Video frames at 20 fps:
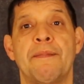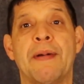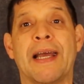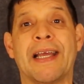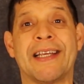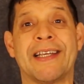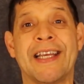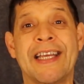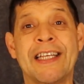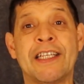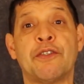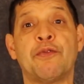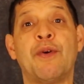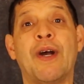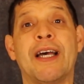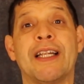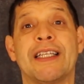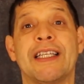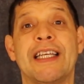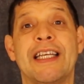But guess
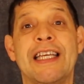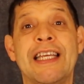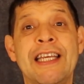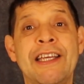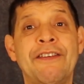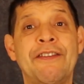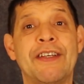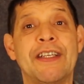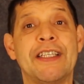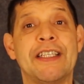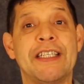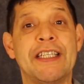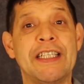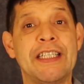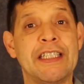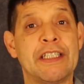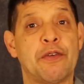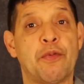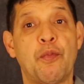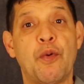what? Even
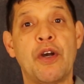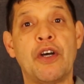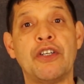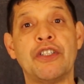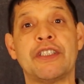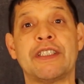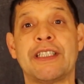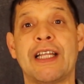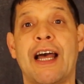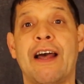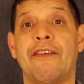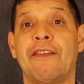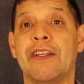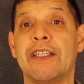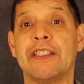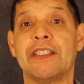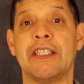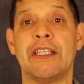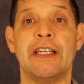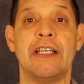these
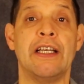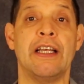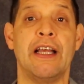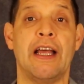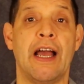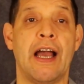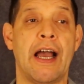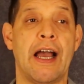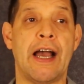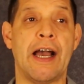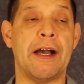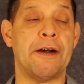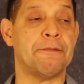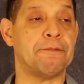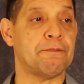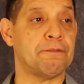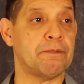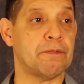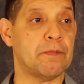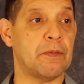well-established
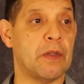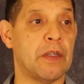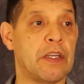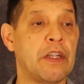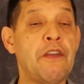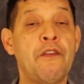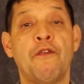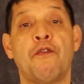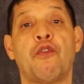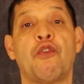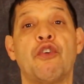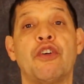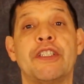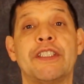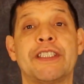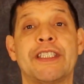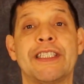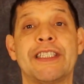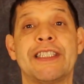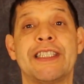um,
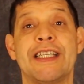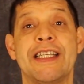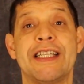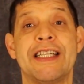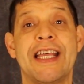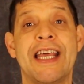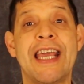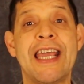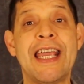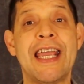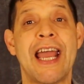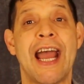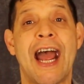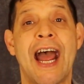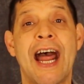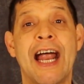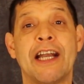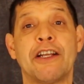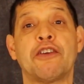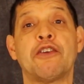influencers they
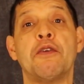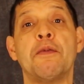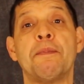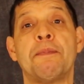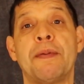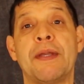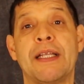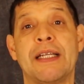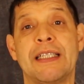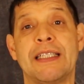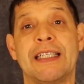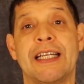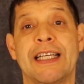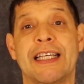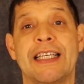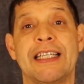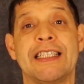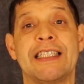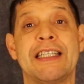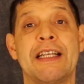are competing
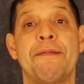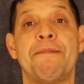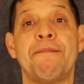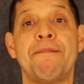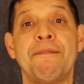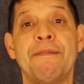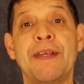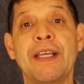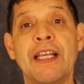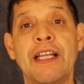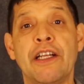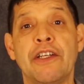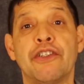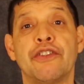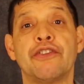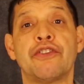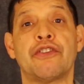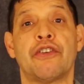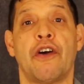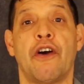against the
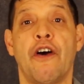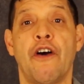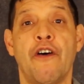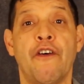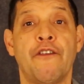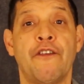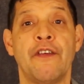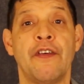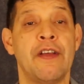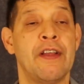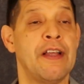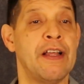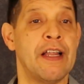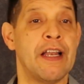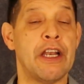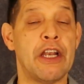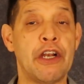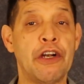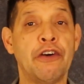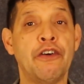millions of
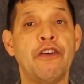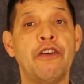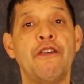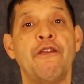little